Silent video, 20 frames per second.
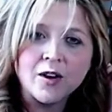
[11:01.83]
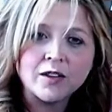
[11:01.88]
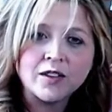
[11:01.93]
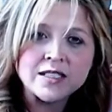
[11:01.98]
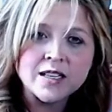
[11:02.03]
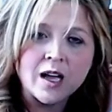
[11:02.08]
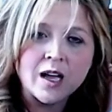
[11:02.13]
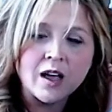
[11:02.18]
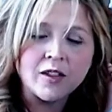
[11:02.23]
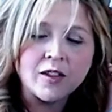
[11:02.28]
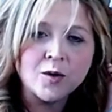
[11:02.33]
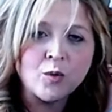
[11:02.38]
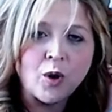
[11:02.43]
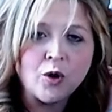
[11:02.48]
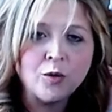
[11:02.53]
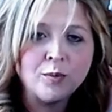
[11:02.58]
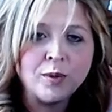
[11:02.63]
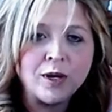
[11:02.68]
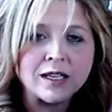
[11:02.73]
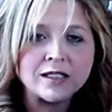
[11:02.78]

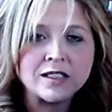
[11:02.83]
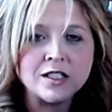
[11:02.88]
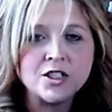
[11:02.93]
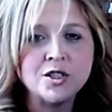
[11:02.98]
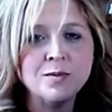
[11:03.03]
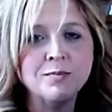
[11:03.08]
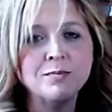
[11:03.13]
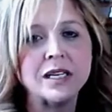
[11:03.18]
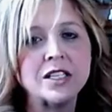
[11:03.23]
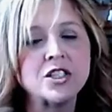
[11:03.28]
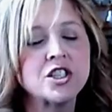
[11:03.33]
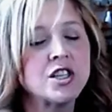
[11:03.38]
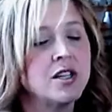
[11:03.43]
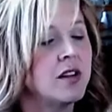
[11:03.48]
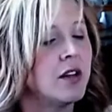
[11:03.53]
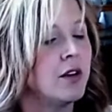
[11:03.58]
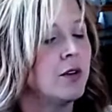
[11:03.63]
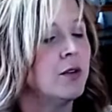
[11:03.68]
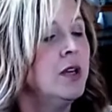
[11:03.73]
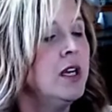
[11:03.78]
roadblock that you
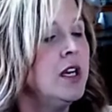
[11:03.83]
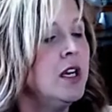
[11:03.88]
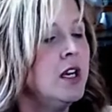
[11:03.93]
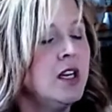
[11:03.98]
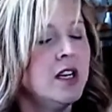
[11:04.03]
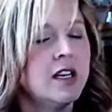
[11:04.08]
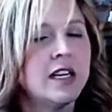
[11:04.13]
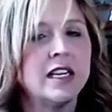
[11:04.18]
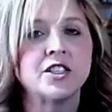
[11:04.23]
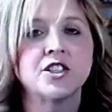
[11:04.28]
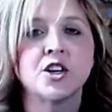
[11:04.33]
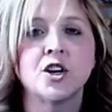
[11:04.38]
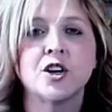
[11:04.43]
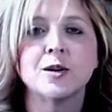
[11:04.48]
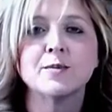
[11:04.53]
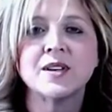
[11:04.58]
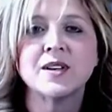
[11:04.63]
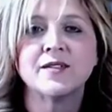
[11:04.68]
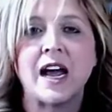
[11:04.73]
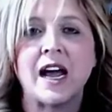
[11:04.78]
mentioned, though, in
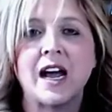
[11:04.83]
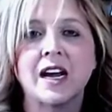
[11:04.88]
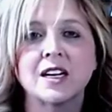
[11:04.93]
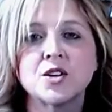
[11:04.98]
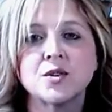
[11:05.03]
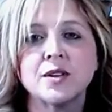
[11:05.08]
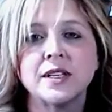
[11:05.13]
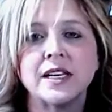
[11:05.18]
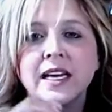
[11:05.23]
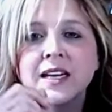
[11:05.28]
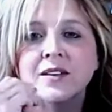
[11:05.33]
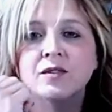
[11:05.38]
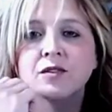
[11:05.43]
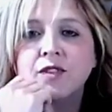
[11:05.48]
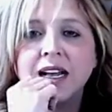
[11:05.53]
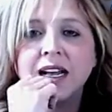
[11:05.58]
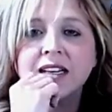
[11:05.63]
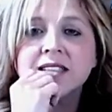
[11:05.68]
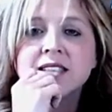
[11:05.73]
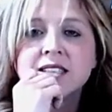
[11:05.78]
terms of actually
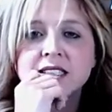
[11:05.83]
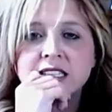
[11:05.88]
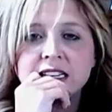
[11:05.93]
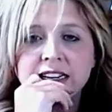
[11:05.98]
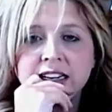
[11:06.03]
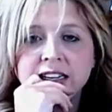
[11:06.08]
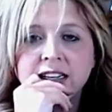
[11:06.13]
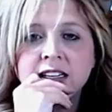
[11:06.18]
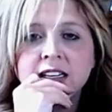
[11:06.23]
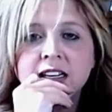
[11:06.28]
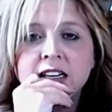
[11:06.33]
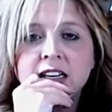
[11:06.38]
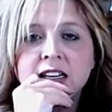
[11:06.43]
investing.